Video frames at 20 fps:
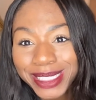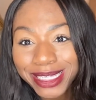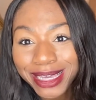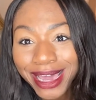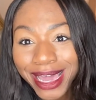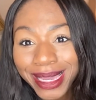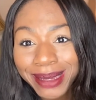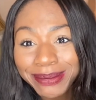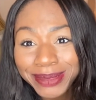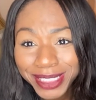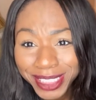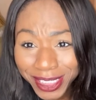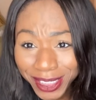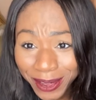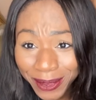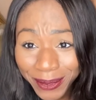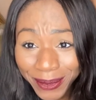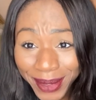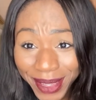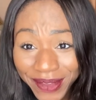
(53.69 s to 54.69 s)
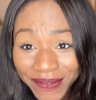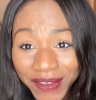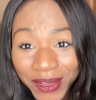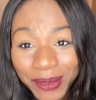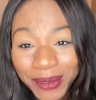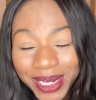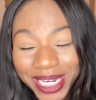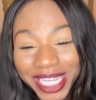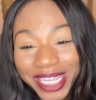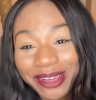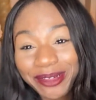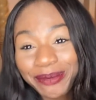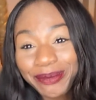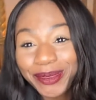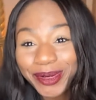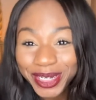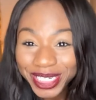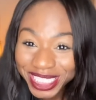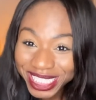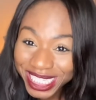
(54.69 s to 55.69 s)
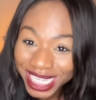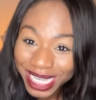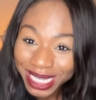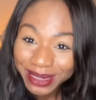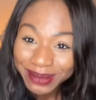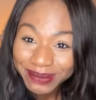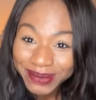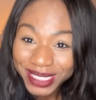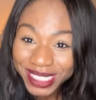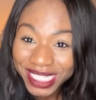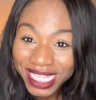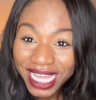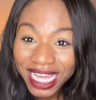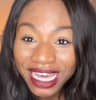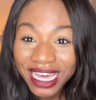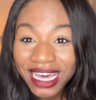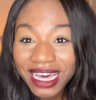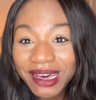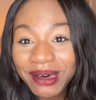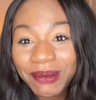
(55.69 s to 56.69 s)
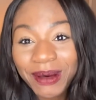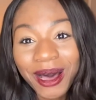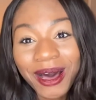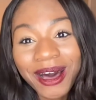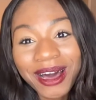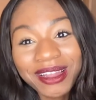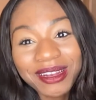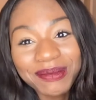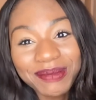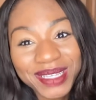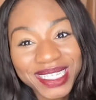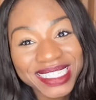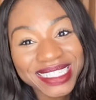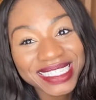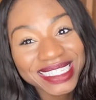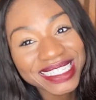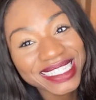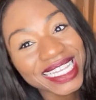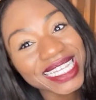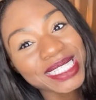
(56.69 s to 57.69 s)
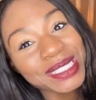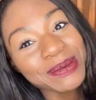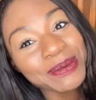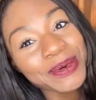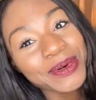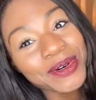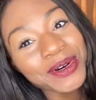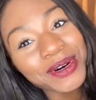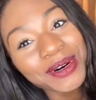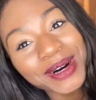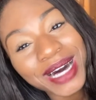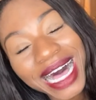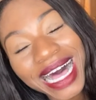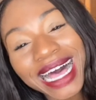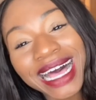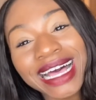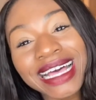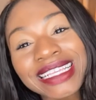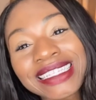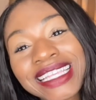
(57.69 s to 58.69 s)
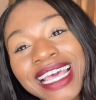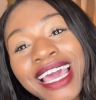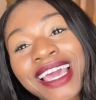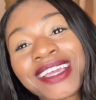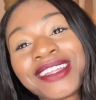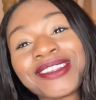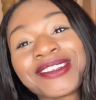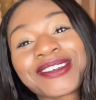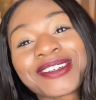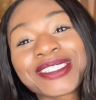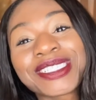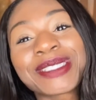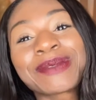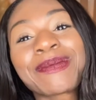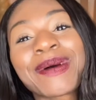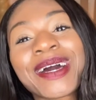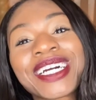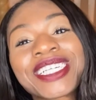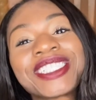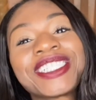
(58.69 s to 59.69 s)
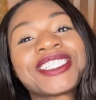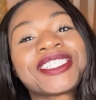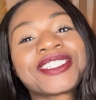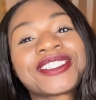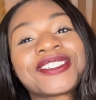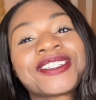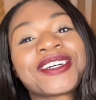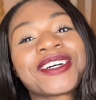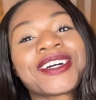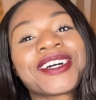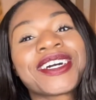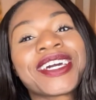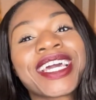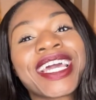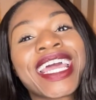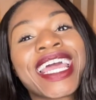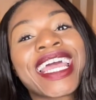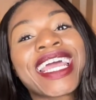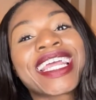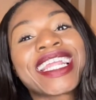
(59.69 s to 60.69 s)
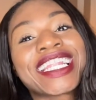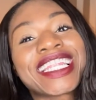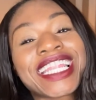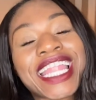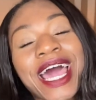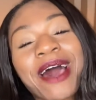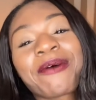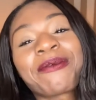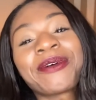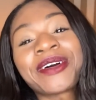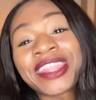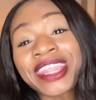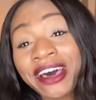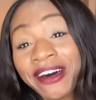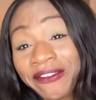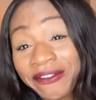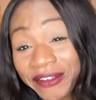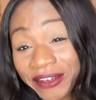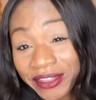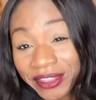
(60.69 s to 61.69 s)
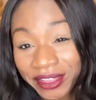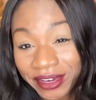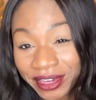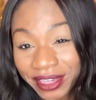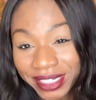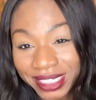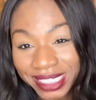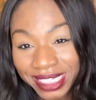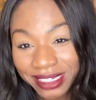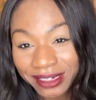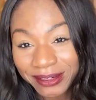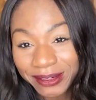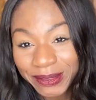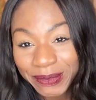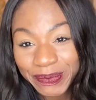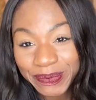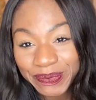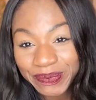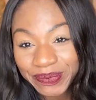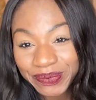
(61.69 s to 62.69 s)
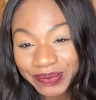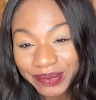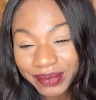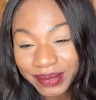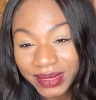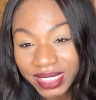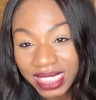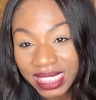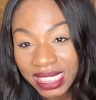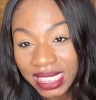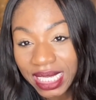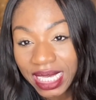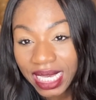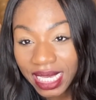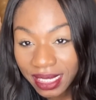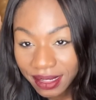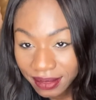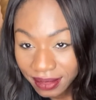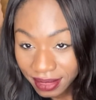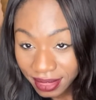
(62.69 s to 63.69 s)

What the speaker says: And if you have any tips, make sure to drop them down below. If you have questions, drop them down below. I'm always trying to do my best to